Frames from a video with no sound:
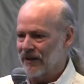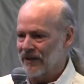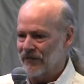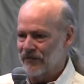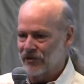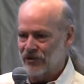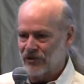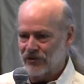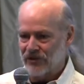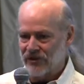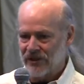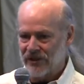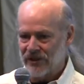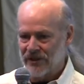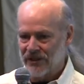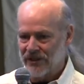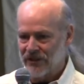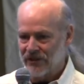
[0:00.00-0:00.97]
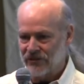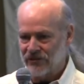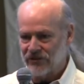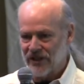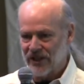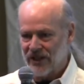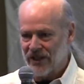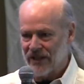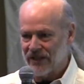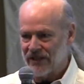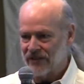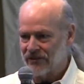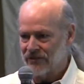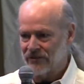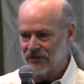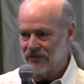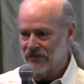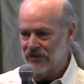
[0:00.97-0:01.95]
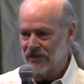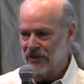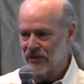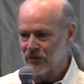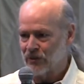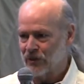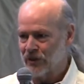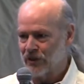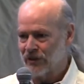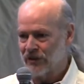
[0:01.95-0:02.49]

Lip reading: of just feeling inside and seeing where